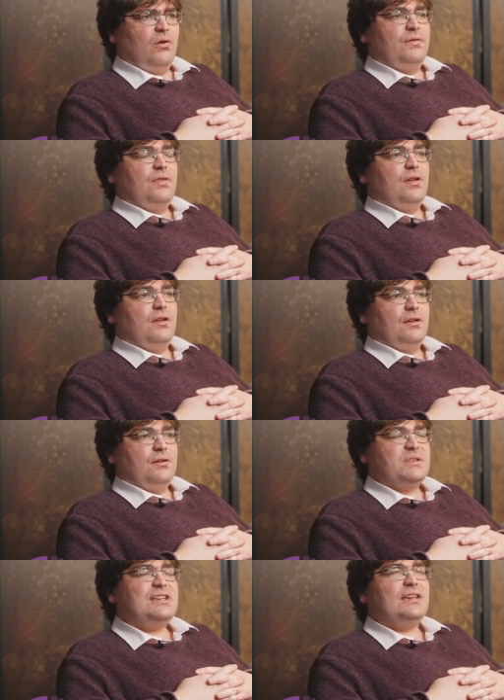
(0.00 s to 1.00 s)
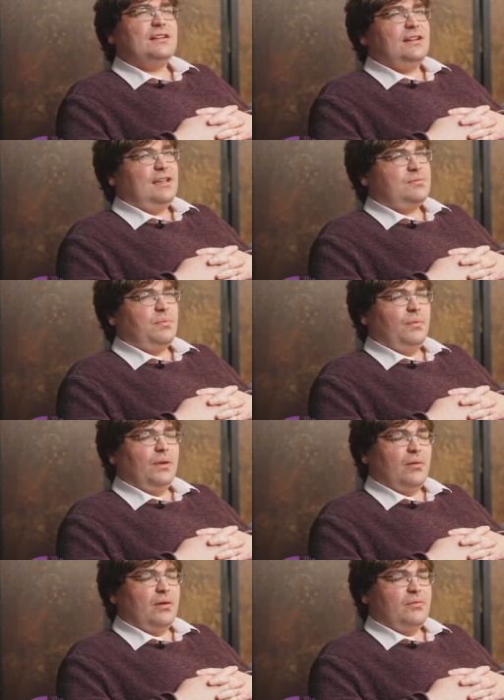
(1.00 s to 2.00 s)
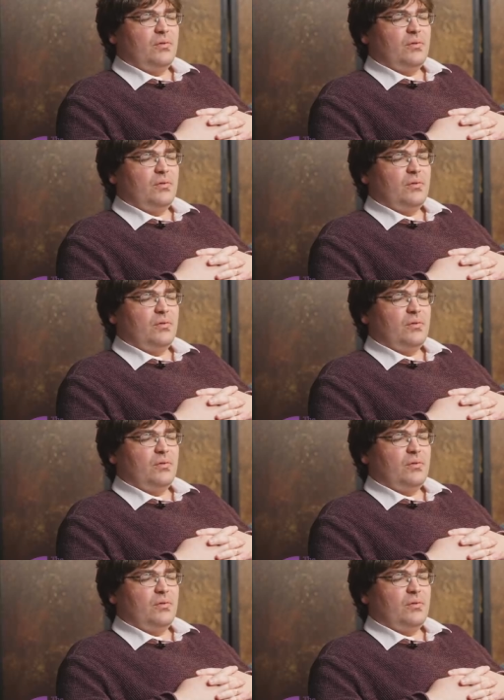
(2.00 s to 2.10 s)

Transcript: of the, particularly his, you know,